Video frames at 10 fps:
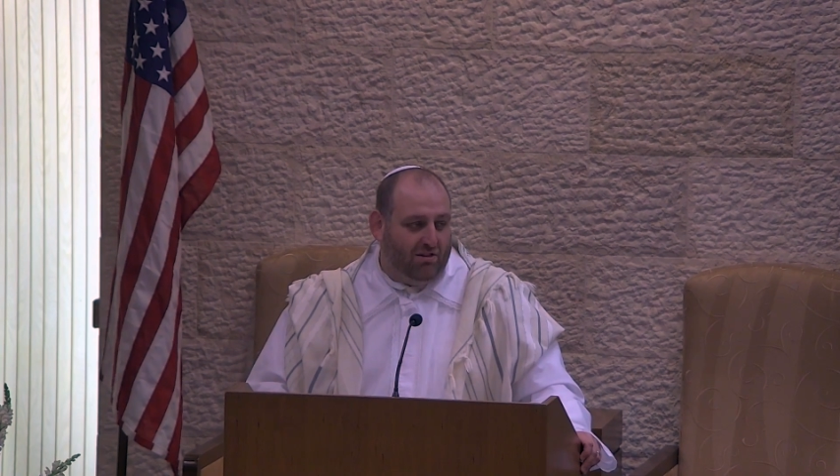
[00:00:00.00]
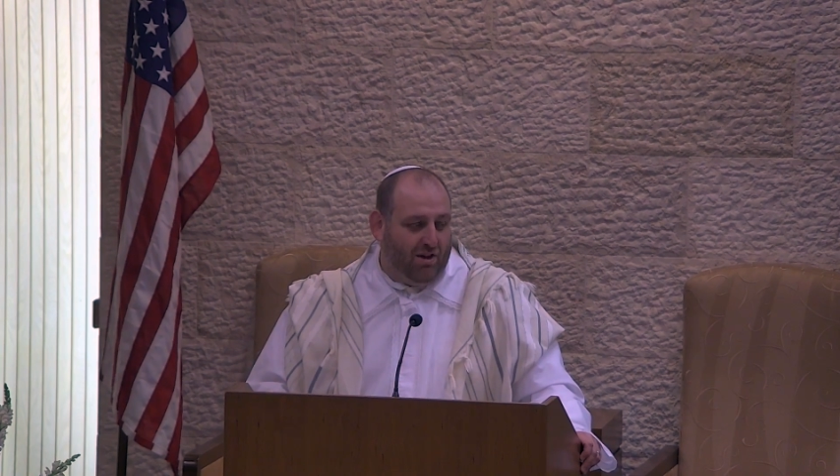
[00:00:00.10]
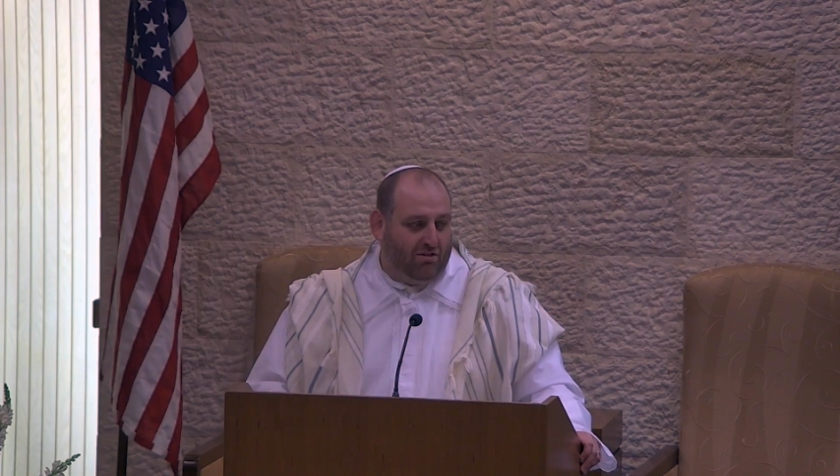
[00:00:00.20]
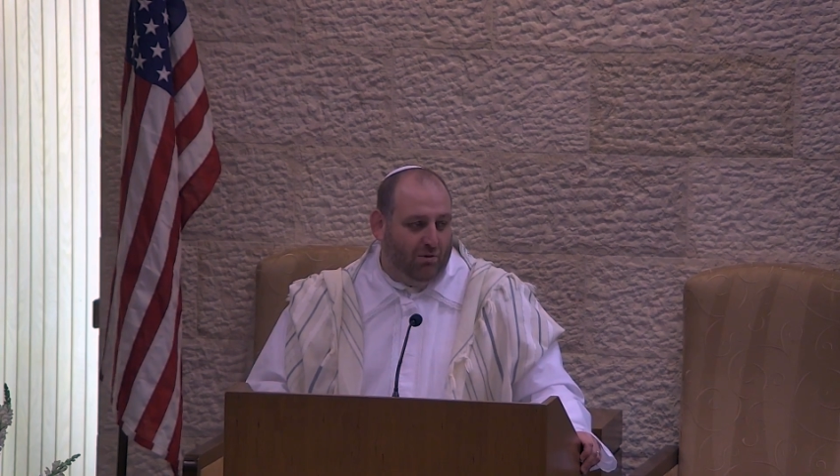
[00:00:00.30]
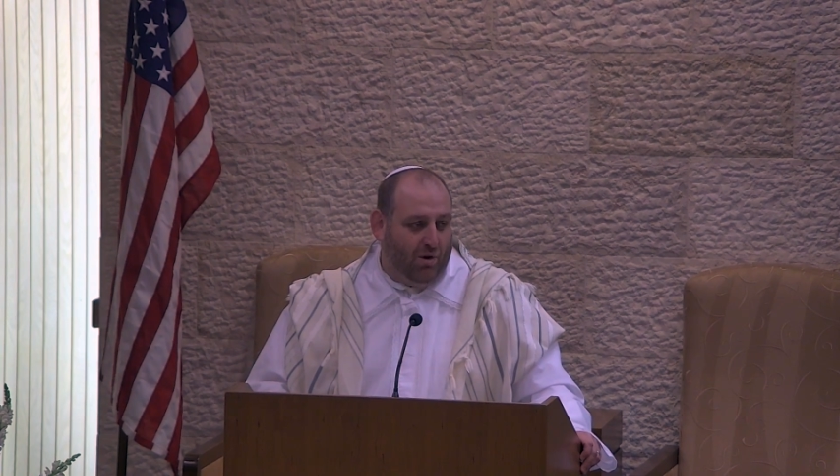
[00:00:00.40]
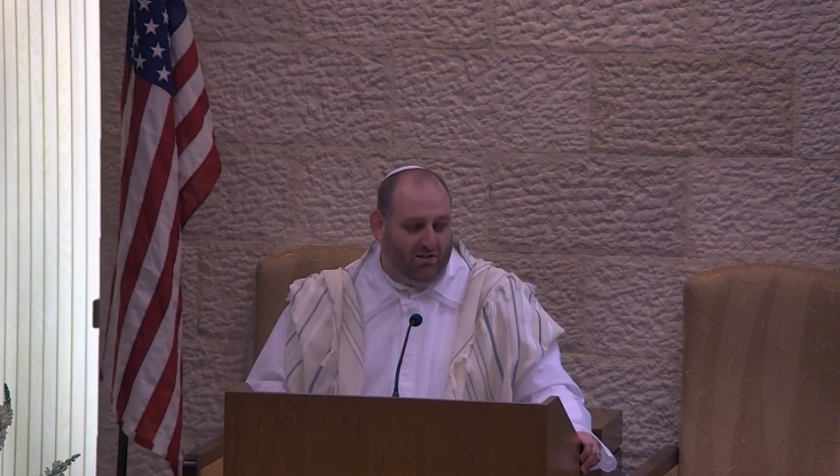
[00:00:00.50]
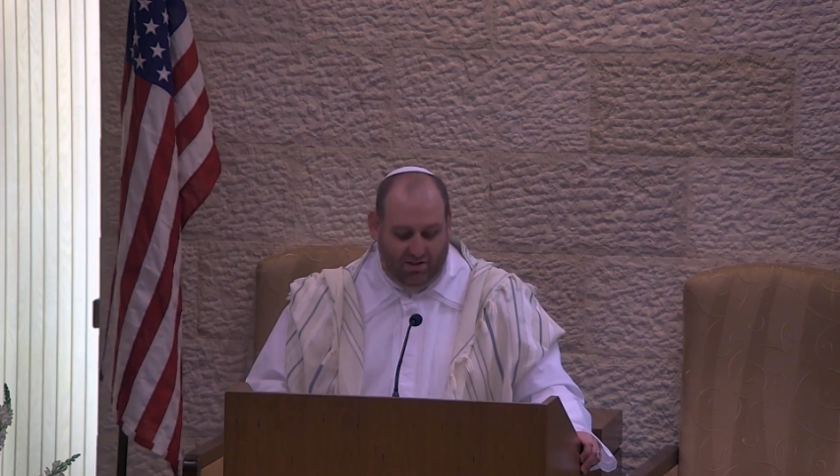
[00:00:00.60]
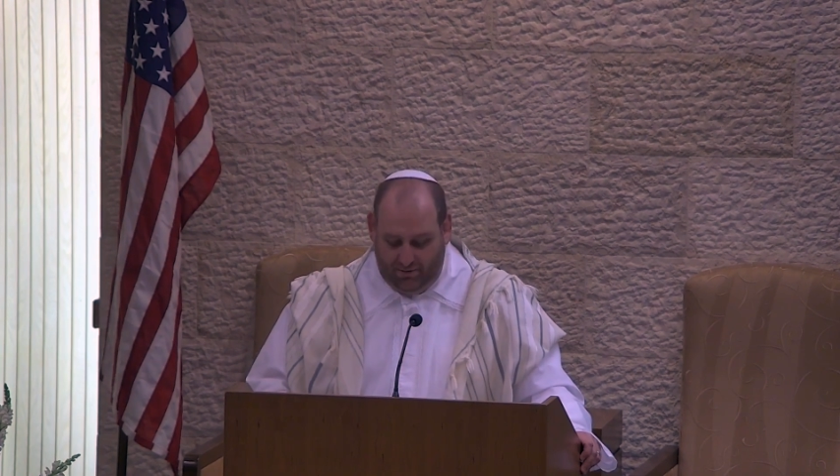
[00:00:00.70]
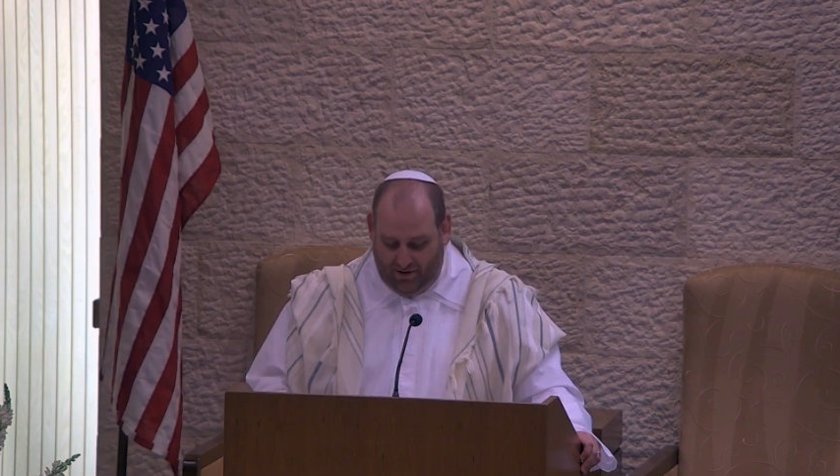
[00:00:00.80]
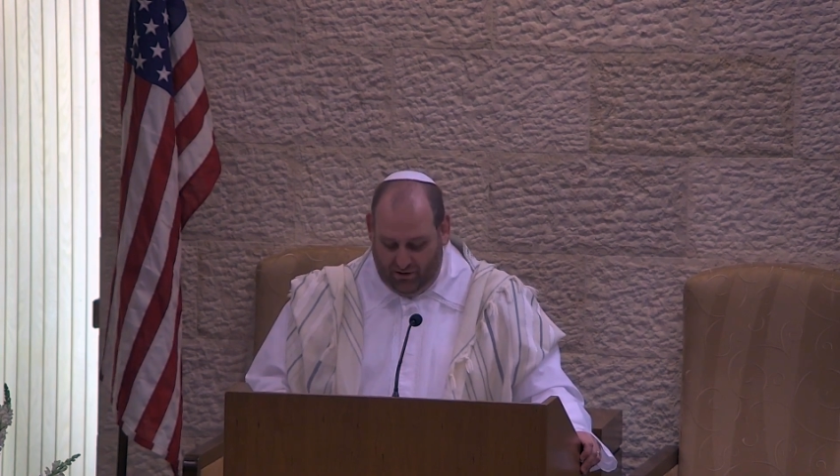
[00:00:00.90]
as the ones at
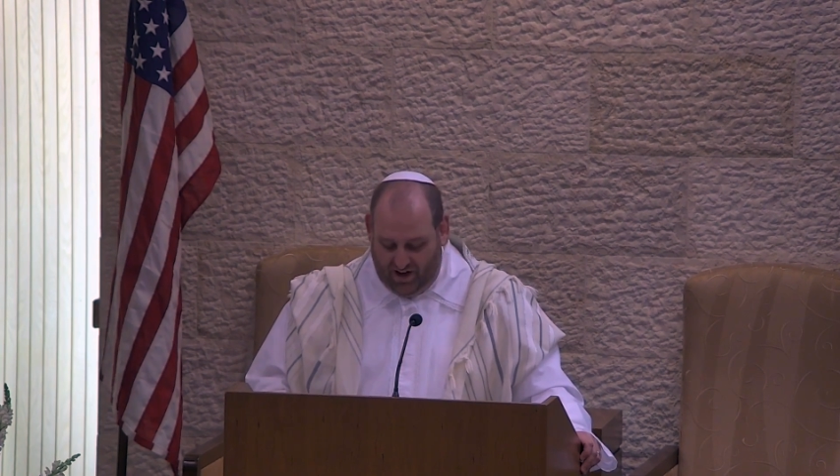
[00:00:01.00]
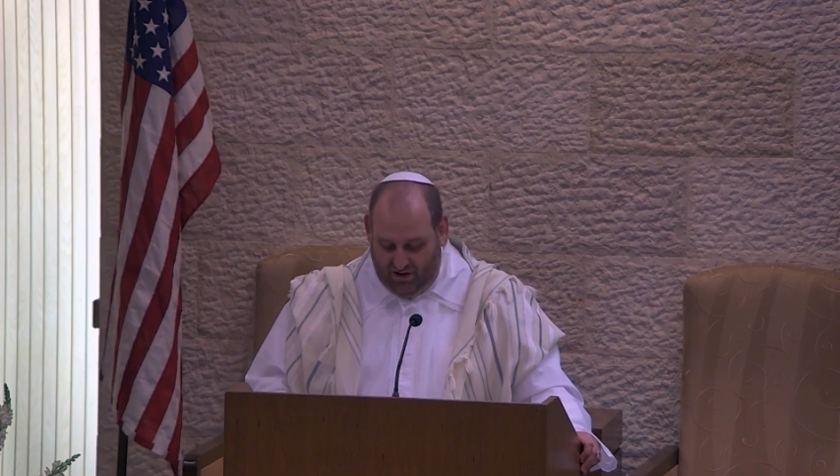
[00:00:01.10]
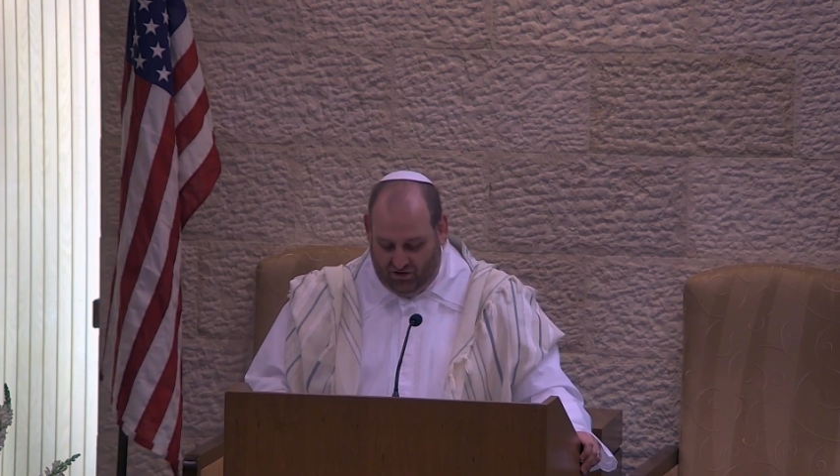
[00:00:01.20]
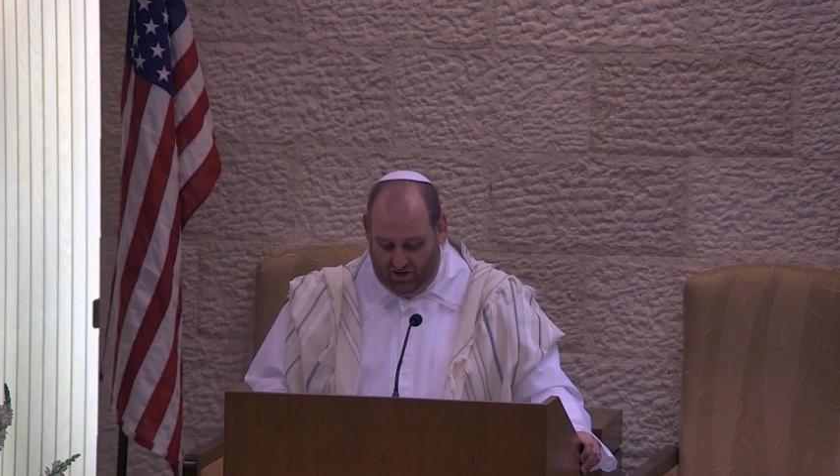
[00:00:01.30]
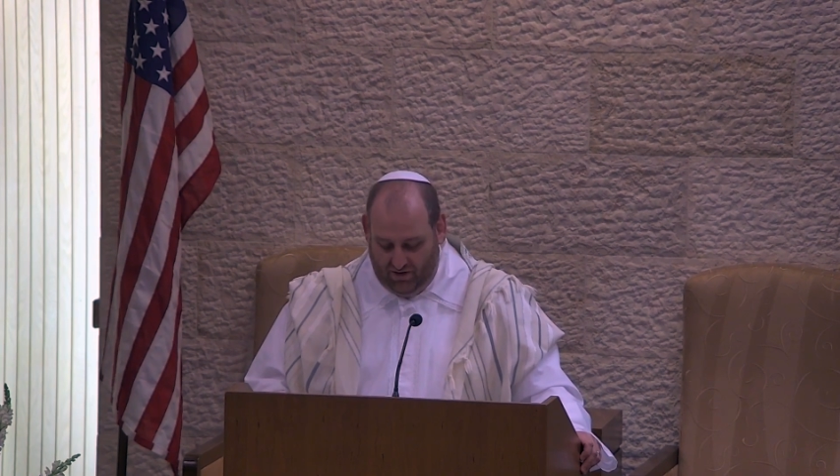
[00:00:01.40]
the foundation,